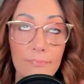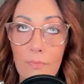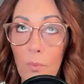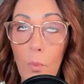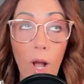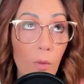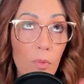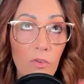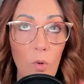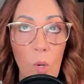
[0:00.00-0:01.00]
well
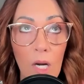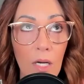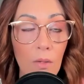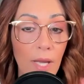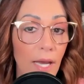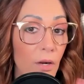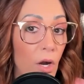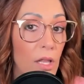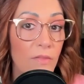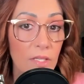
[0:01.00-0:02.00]
before we had
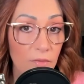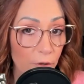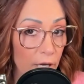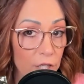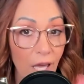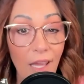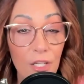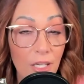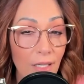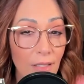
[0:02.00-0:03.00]
all of this free
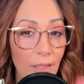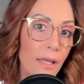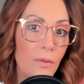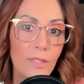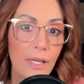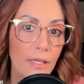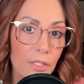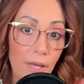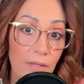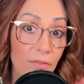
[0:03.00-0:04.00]
education. It was like
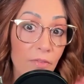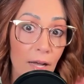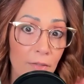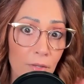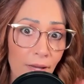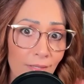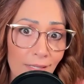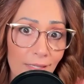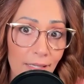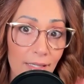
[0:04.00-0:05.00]
2005,
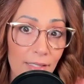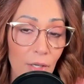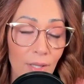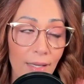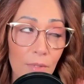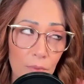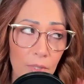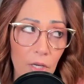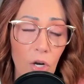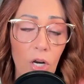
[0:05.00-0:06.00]
2006. So like it was
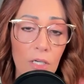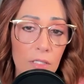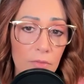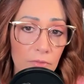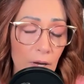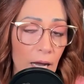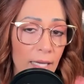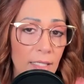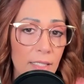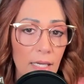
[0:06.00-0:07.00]
really hard to
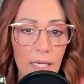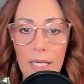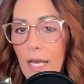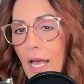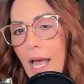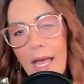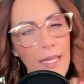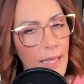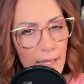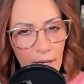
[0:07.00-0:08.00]
find
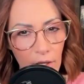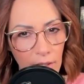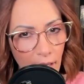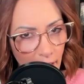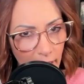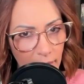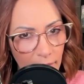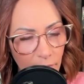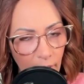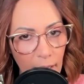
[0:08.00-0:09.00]
anything online,
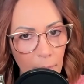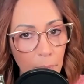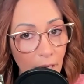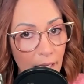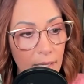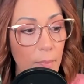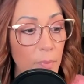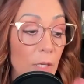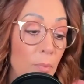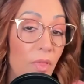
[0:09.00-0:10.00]
right? But the
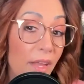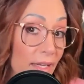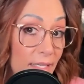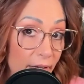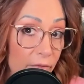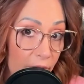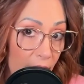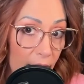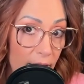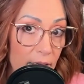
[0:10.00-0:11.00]
people that I did
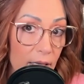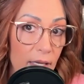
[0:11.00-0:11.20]
find,